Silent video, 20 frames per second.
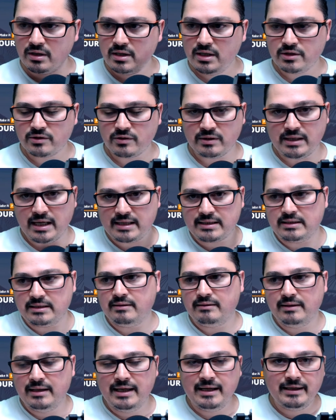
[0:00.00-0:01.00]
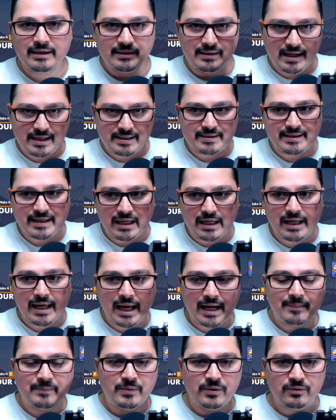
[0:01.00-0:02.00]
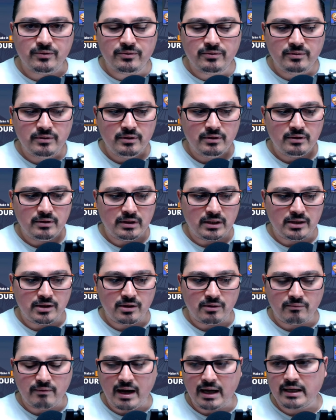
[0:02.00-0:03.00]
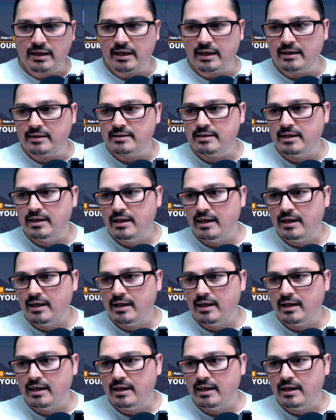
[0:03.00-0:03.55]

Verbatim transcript: So it doesn't necessarily help you in your rankings.